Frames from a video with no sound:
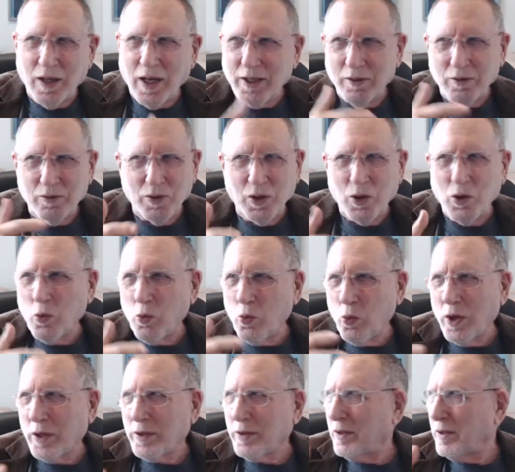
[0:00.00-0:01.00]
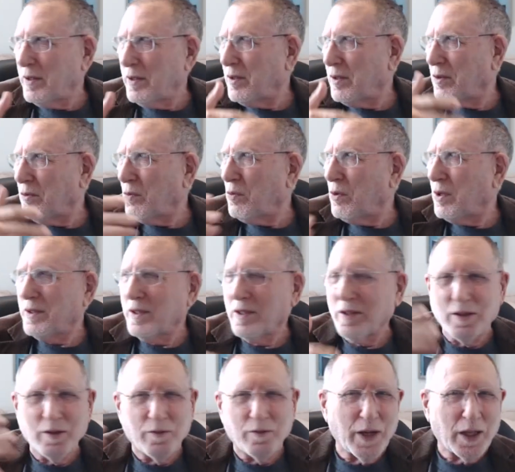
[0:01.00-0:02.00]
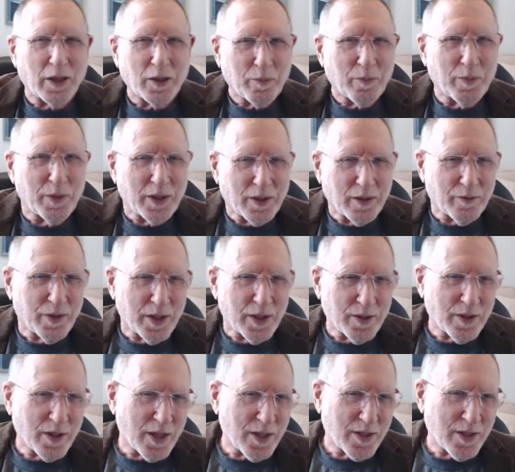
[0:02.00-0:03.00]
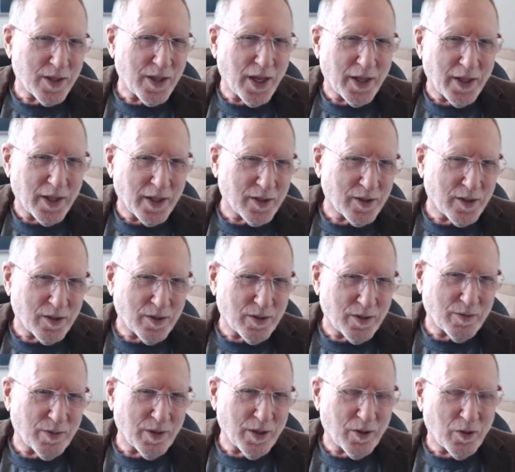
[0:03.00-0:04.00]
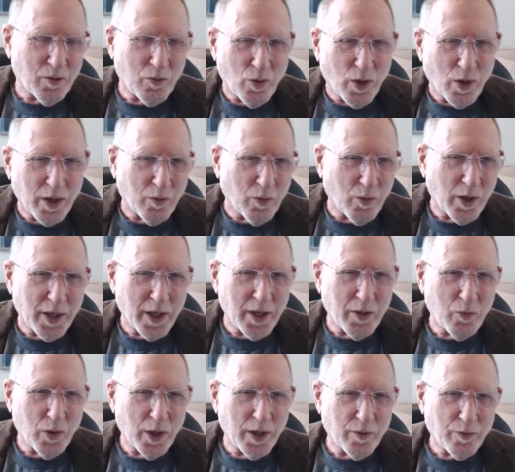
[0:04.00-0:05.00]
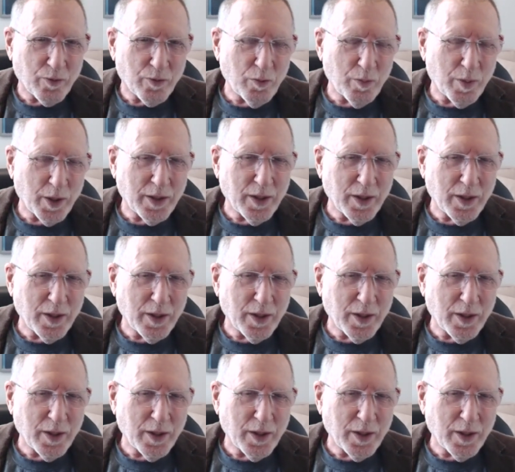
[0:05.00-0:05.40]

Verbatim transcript: don't know what, what the development of his aesthetics, what he went through,